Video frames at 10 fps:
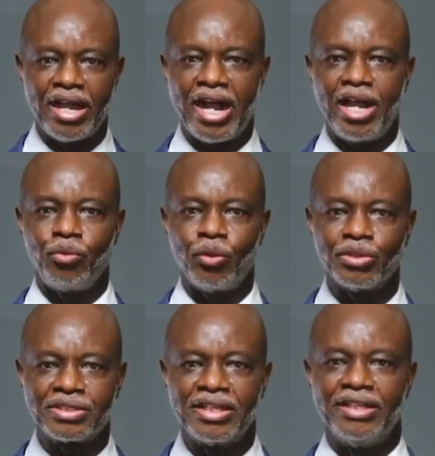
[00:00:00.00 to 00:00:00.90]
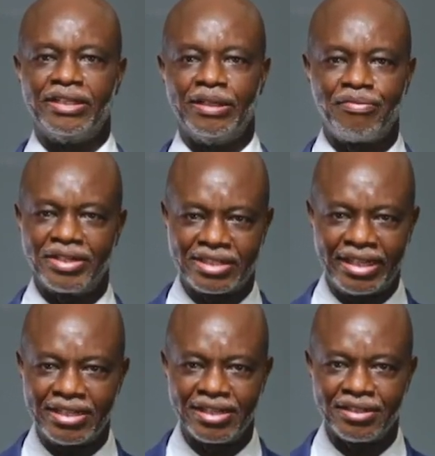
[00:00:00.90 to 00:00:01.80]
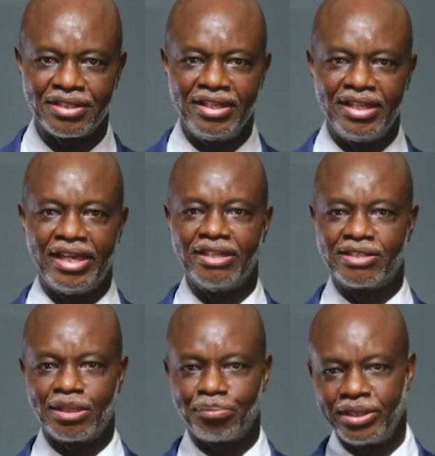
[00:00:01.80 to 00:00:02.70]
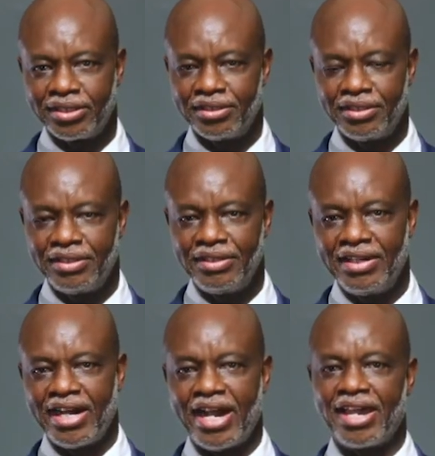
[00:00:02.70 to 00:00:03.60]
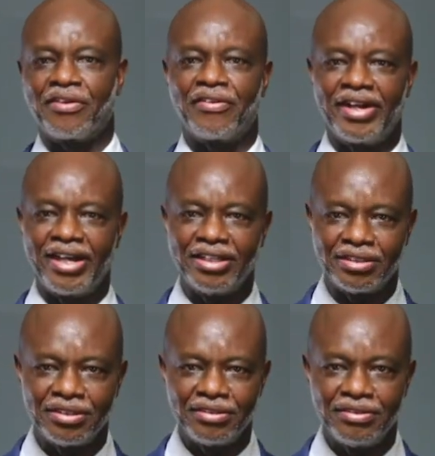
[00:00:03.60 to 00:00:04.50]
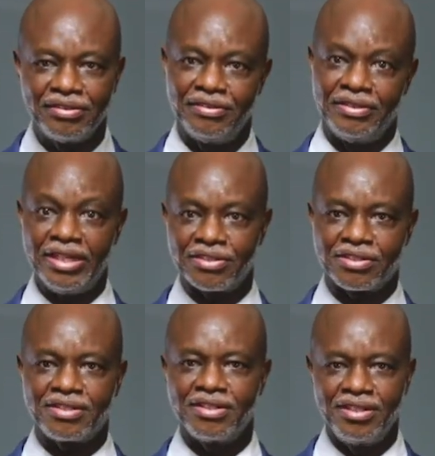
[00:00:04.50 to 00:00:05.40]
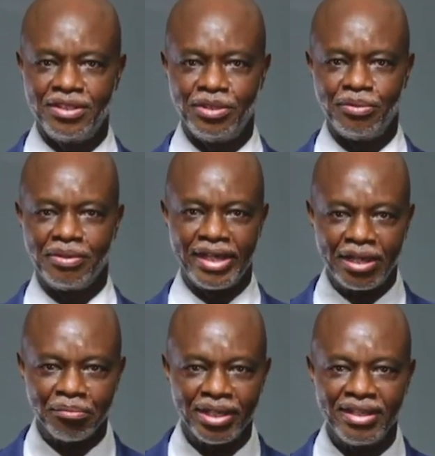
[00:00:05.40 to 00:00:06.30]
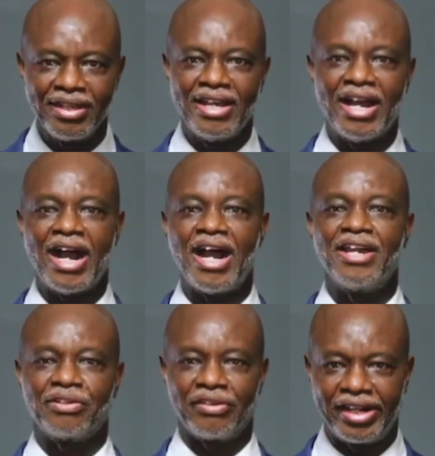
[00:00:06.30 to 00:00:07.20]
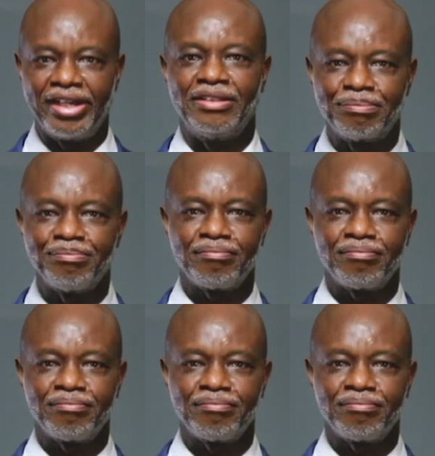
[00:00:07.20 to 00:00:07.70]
I was devastated and disappointed. I cried. Yes, you heard me. I cried.